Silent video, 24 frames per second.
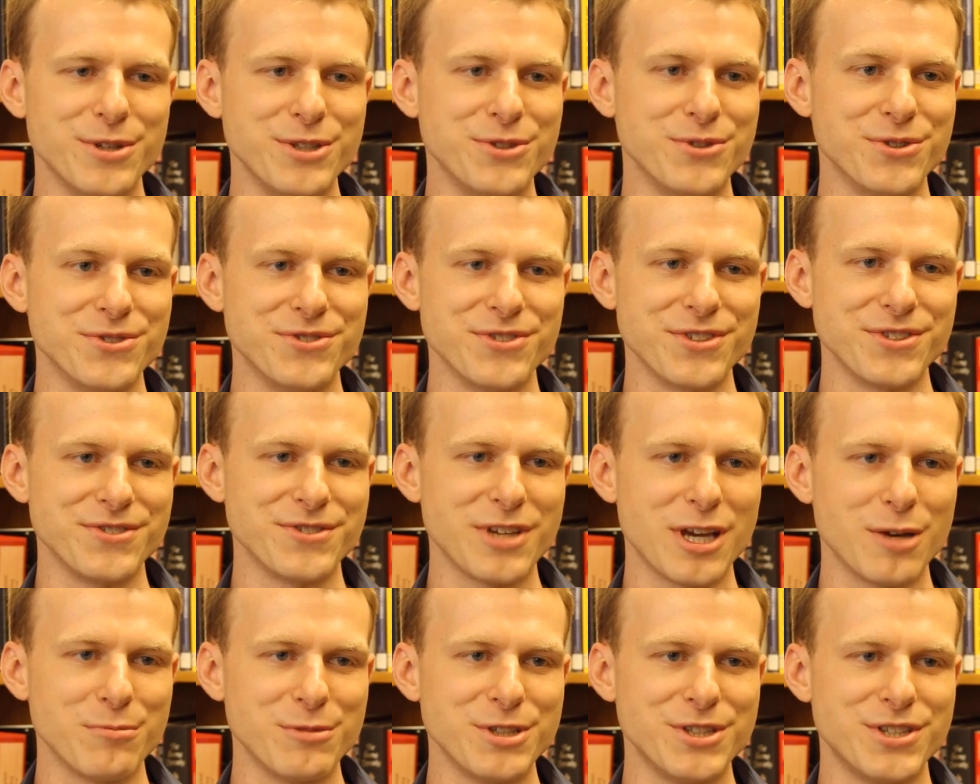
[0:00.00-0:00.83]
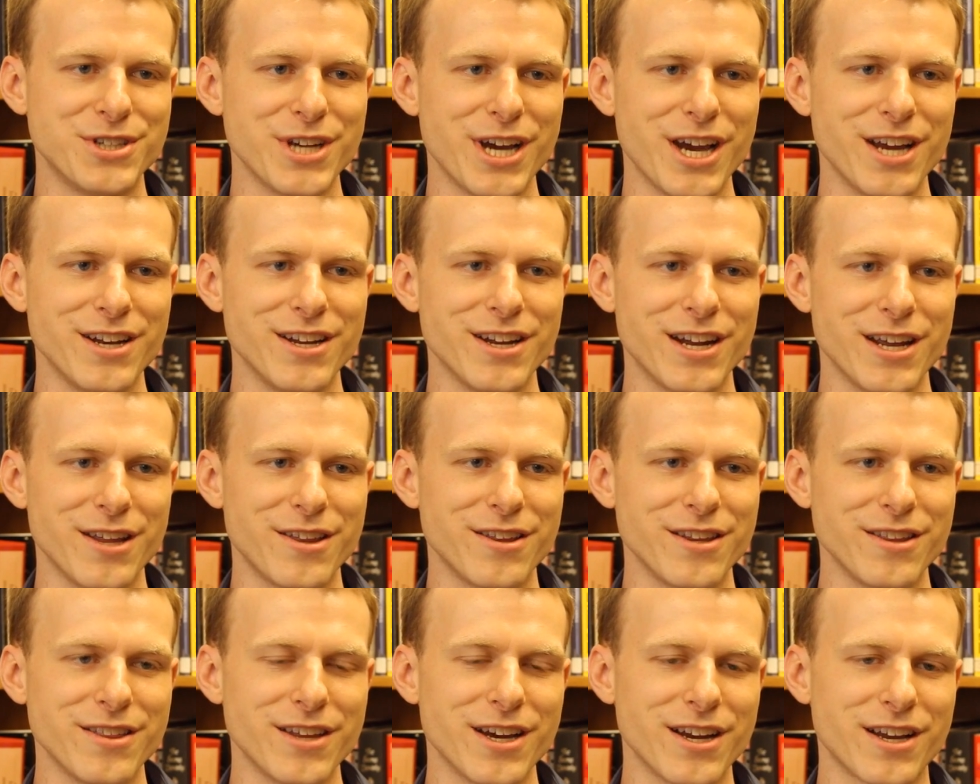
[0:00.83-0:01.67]
entrance exam in China, and I
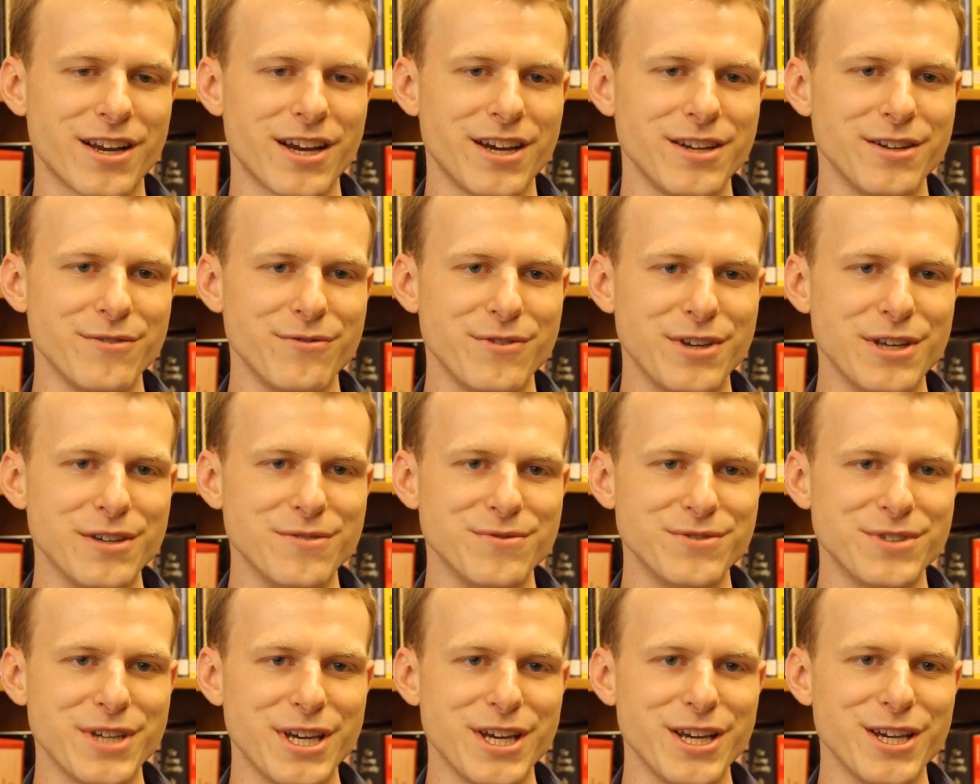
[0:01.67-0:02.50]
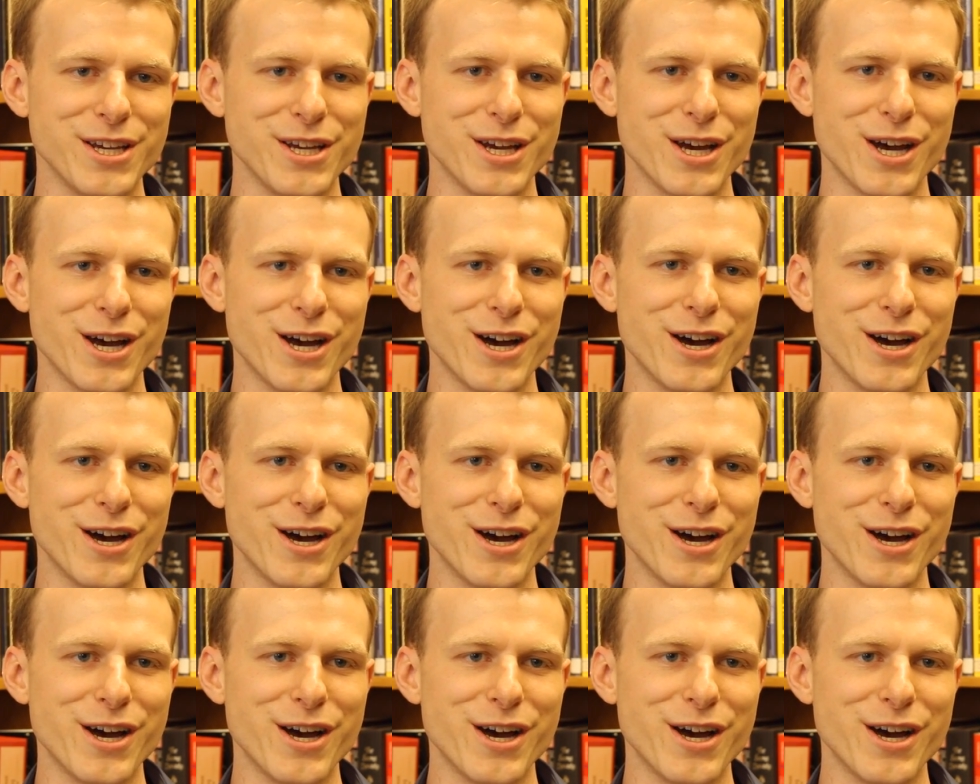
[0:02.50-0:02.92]
think that kind of gives a